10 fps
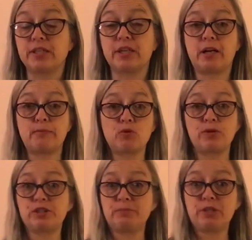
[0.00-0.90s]
that I'm
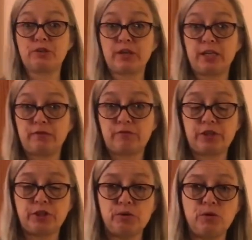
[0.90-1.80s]
going to be creating for
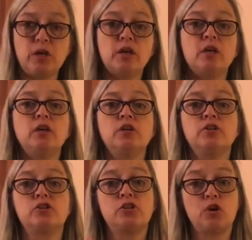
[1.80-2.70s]
you.
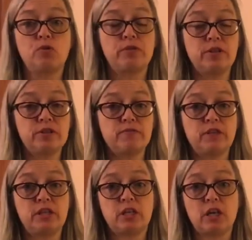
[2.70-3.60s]
So this
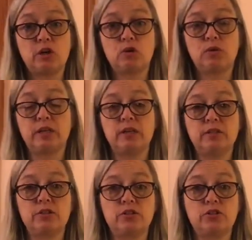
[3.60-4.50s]
video
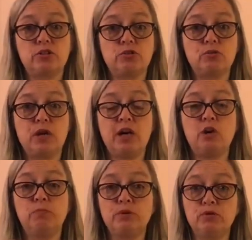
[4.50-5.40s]
is to
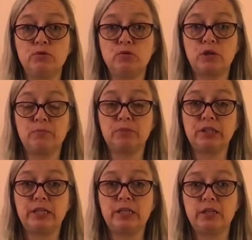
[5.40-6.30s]
help you
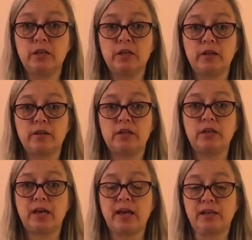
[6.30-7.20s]
complete
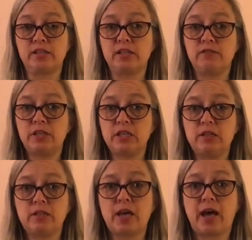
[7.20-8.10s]
the
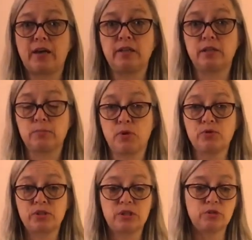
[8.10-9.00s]
activity that is
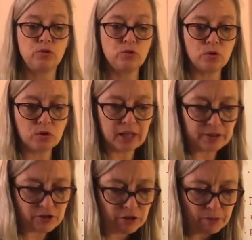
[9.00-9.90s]
posted in Google
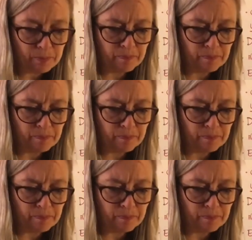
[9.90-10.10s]
Classroom.